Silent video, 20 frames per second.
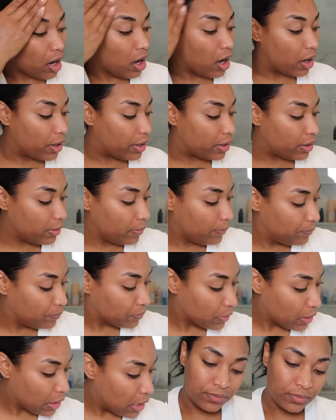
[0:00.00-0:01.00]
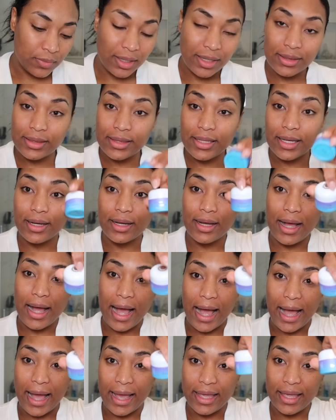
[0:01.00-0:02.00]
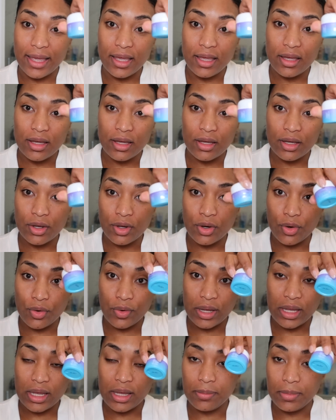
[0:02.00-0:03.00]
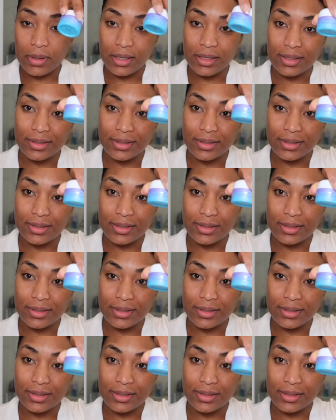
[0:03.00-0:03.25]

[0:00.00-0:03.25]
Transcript: on the eye cream.